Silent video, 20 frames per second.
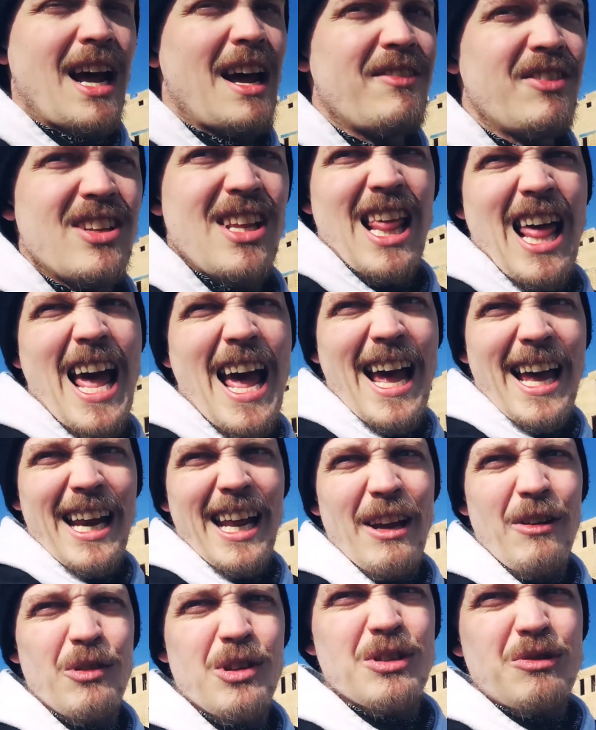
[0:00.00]
after that,
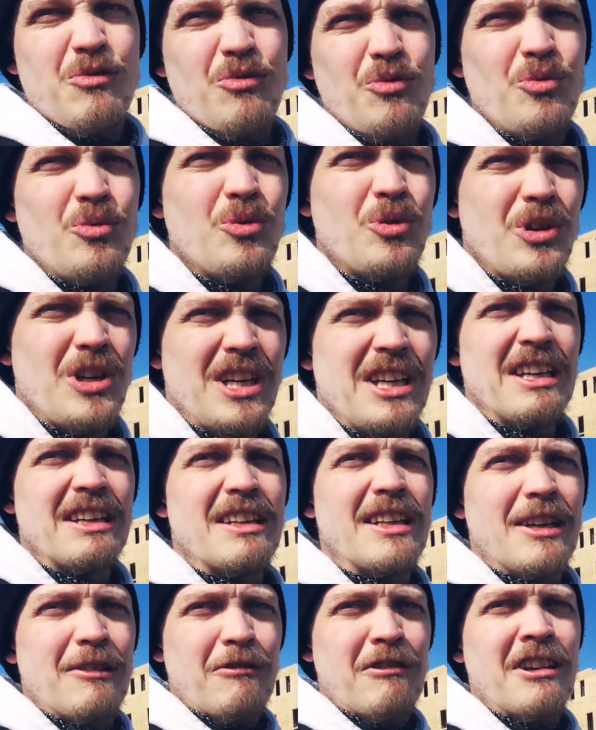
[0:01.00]
it was
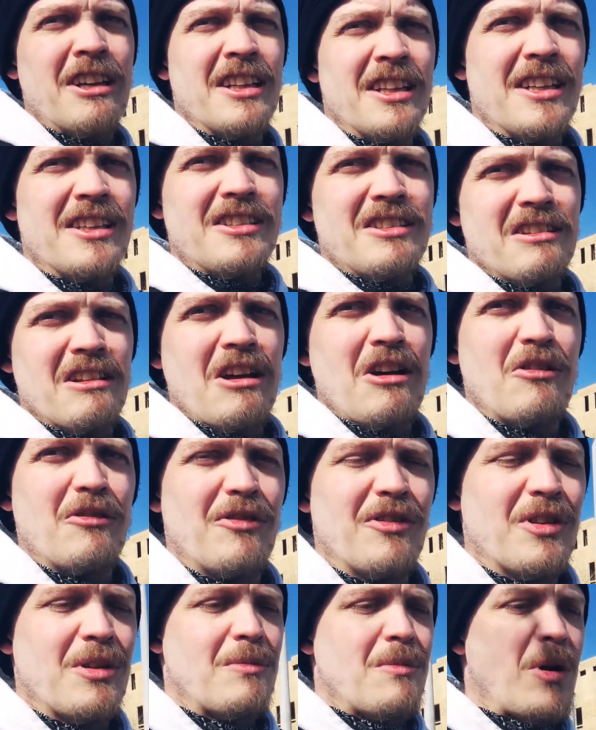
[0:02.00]
really, really slow
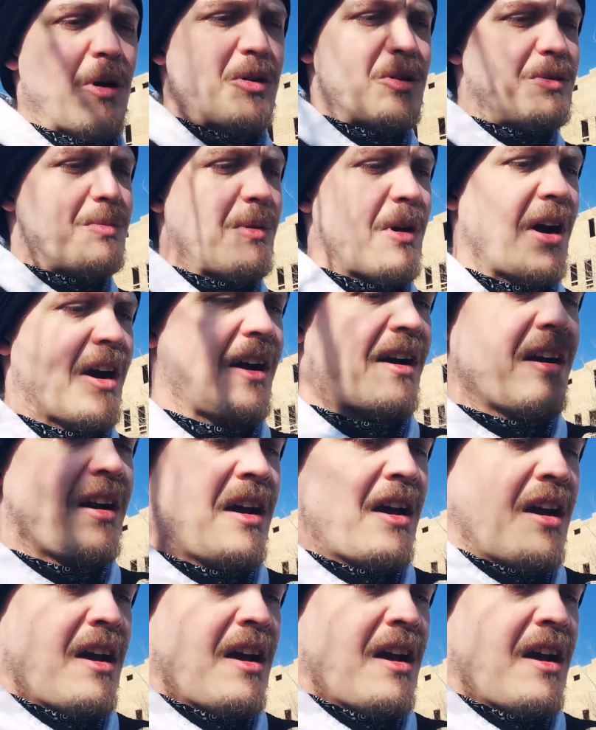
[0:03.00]
for the most part.